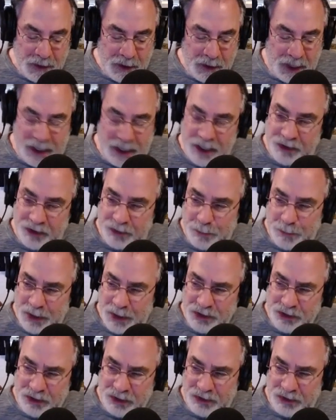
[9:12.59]
I guess a
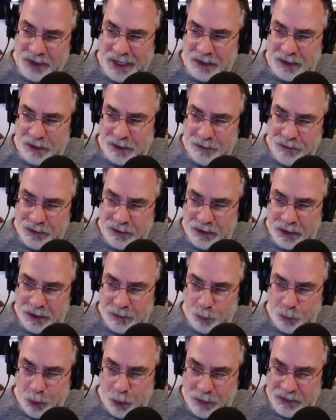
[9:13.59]
bunch of detectives
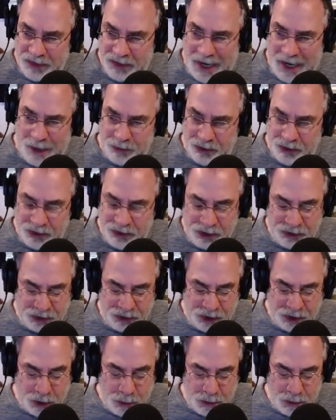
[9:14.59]
in one of his houses years
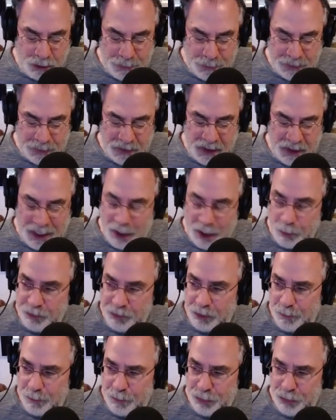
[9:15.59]
ago
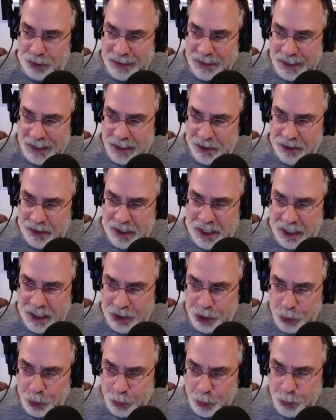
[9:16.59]
helped him bring in a
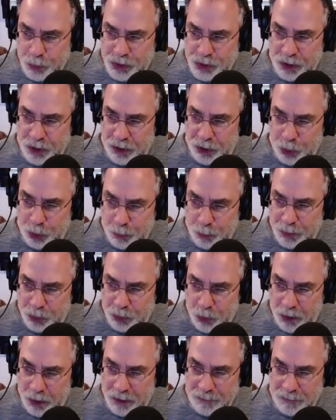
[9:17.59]
huge
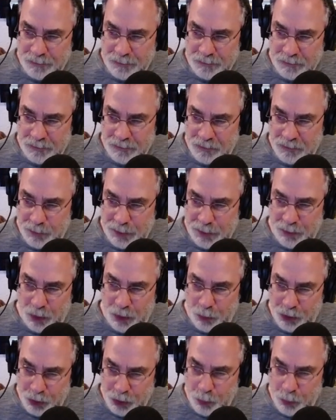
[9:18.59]
humidor. People
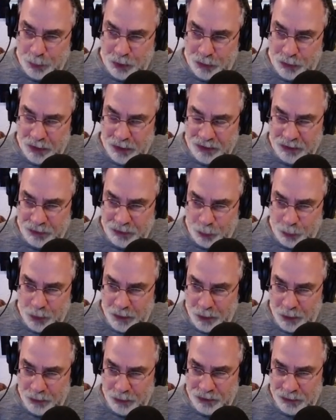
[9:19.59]
know what a humidor is. It's one
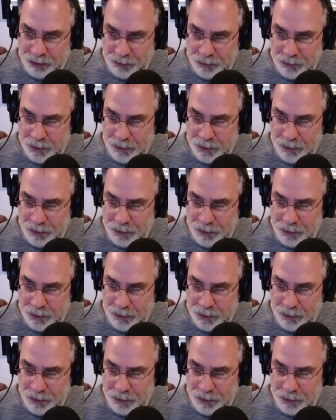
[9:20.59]
of those